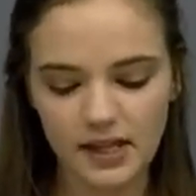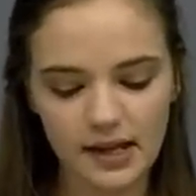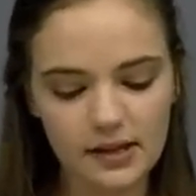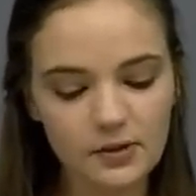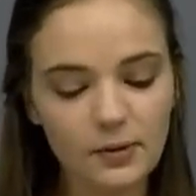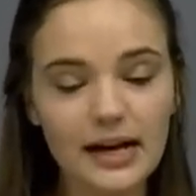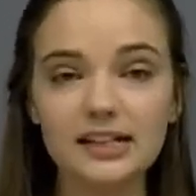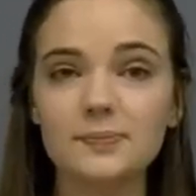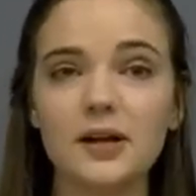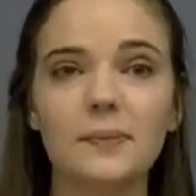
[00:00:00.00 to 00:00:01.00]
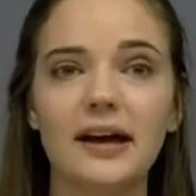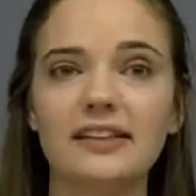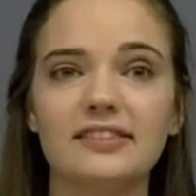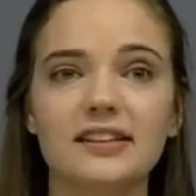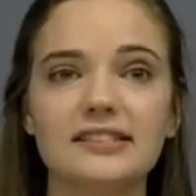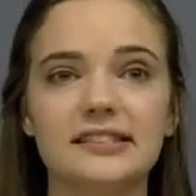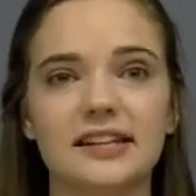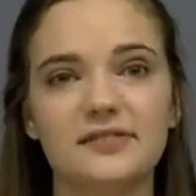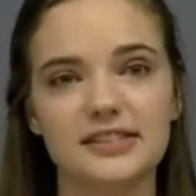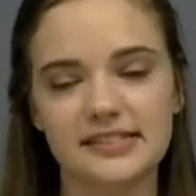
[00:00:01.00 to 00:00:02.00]
In the wild, ball pythons
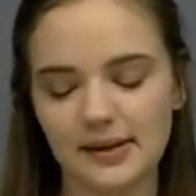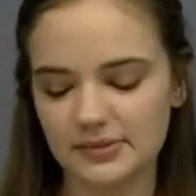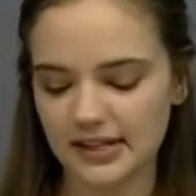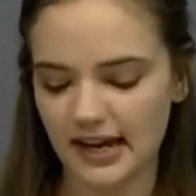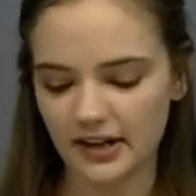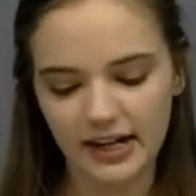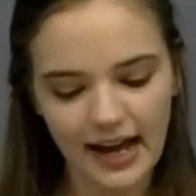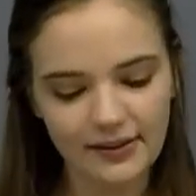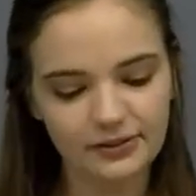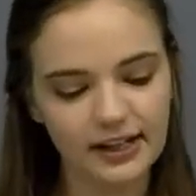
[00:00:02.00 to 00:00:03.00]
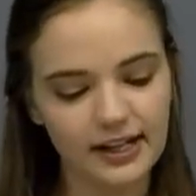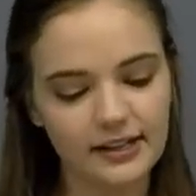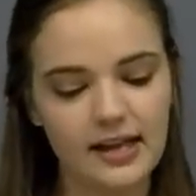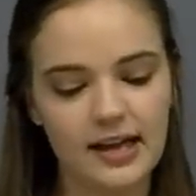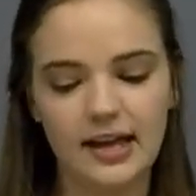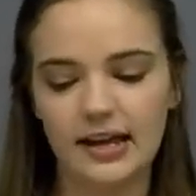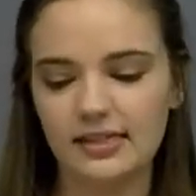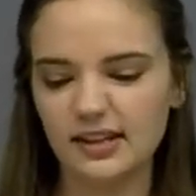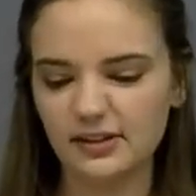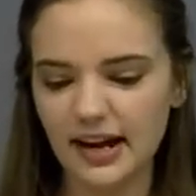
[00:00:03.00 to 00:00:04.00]
live in sub-Saharan Africa, in
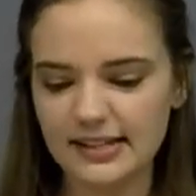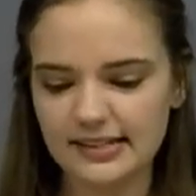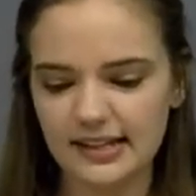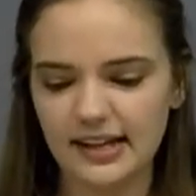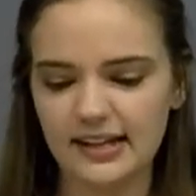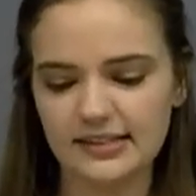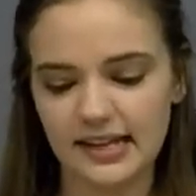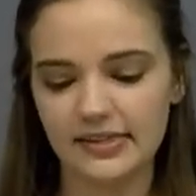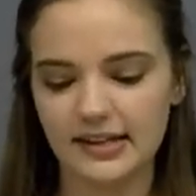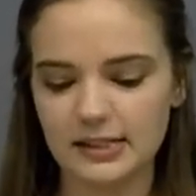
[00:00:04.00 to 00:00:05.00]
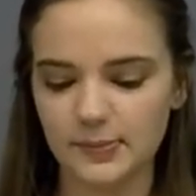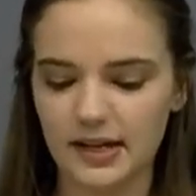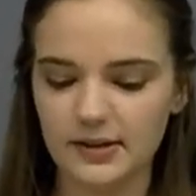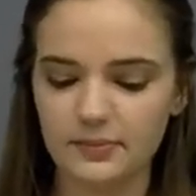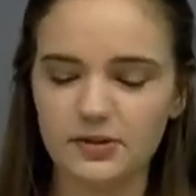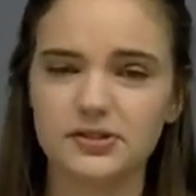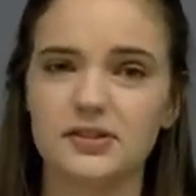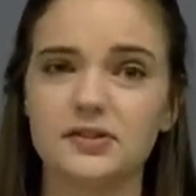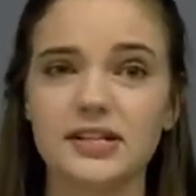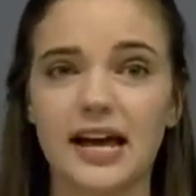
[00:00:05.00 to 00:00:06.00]
the grasslands, and they spend most of
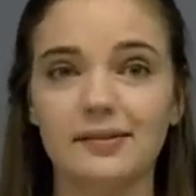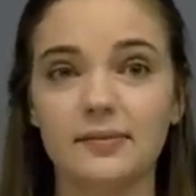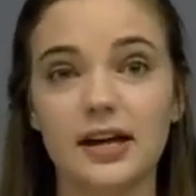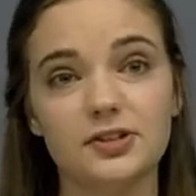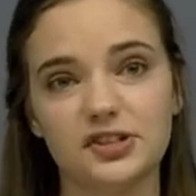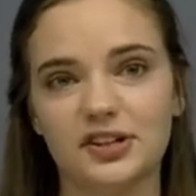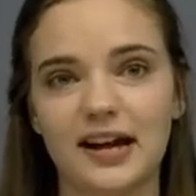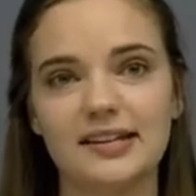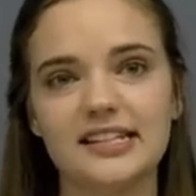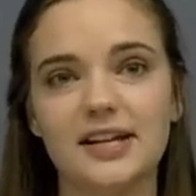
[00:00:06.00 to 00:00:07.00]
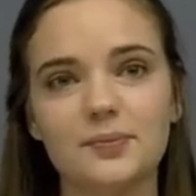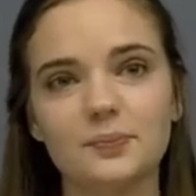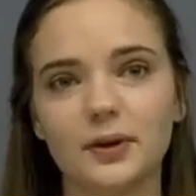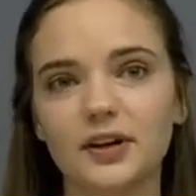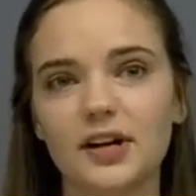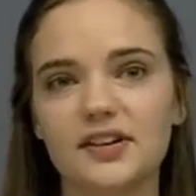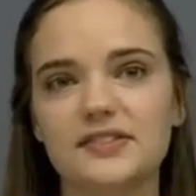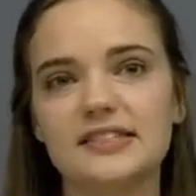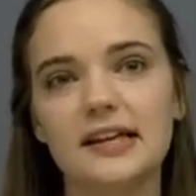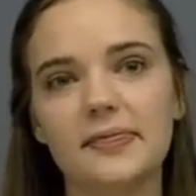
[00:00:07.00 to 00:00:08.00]
their time underground in
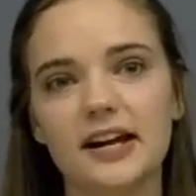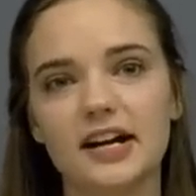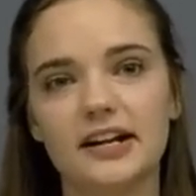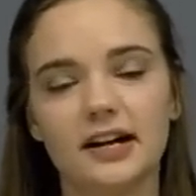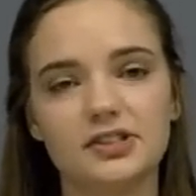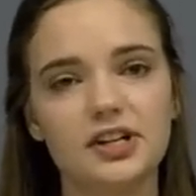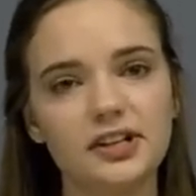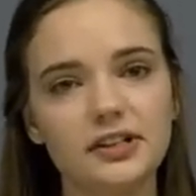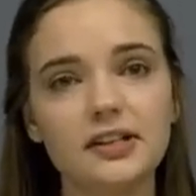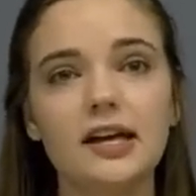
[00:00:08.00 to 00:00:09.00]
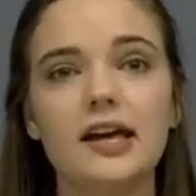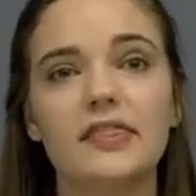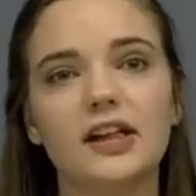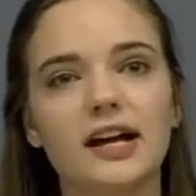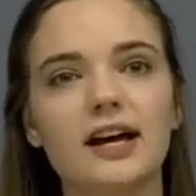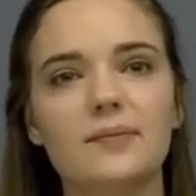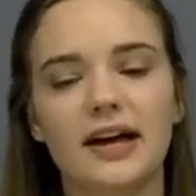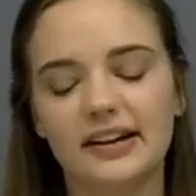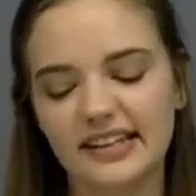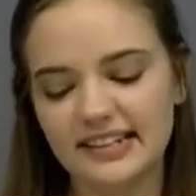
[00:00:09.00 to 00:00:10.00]
burrows. They are nocturnal, they'll come
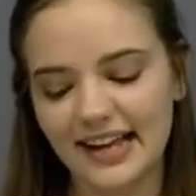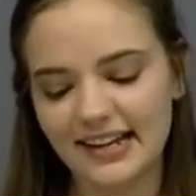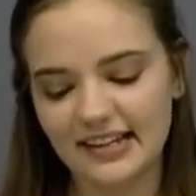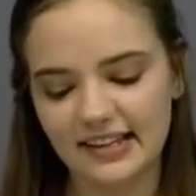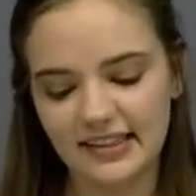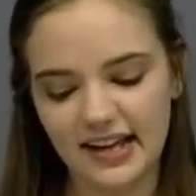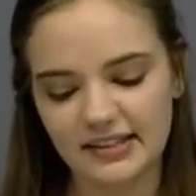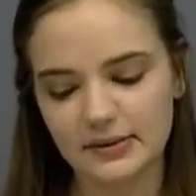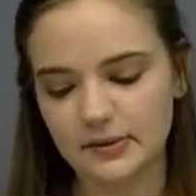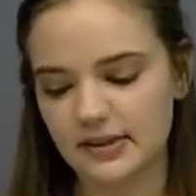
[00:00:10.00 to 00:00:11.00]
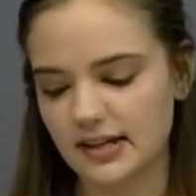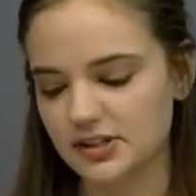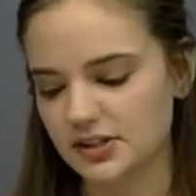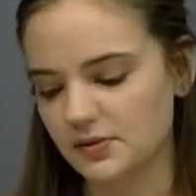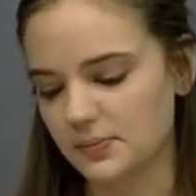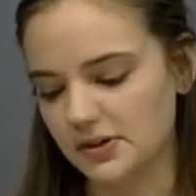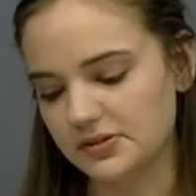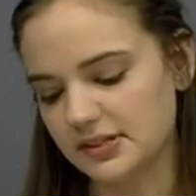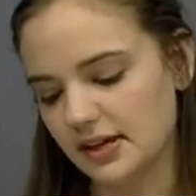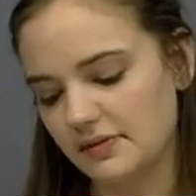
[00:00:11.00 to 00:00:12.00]
out at night, and that's when they do
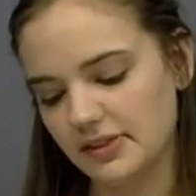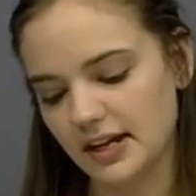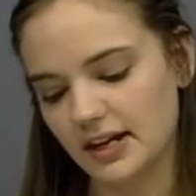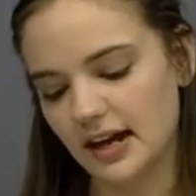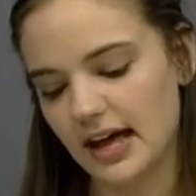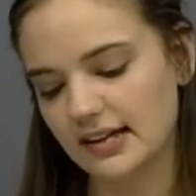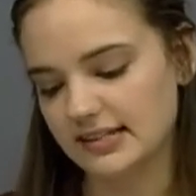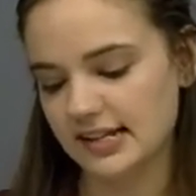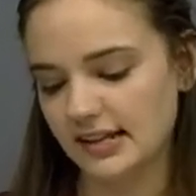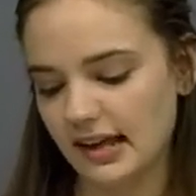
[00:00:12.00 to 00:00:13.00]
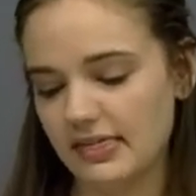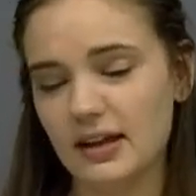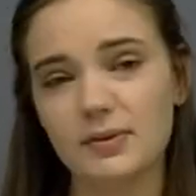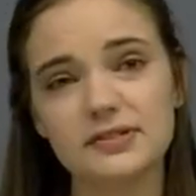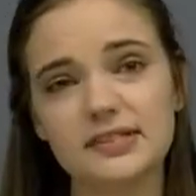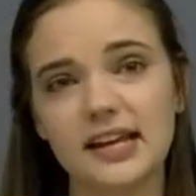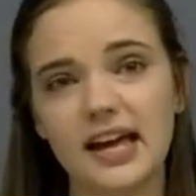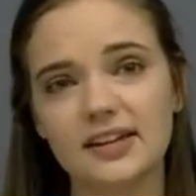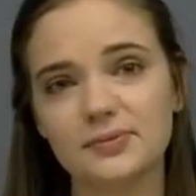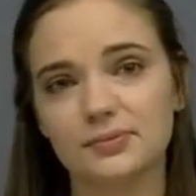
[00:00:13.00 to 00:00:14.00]
most of their hunting, and they mostly
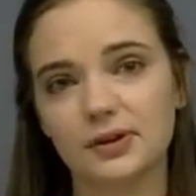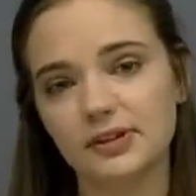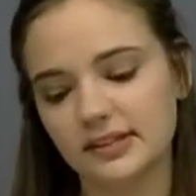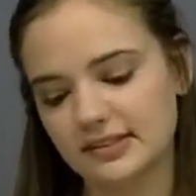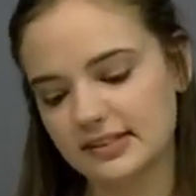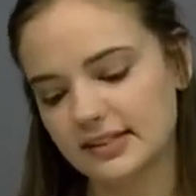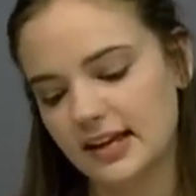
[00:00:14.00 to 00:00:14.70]
hunt rodents.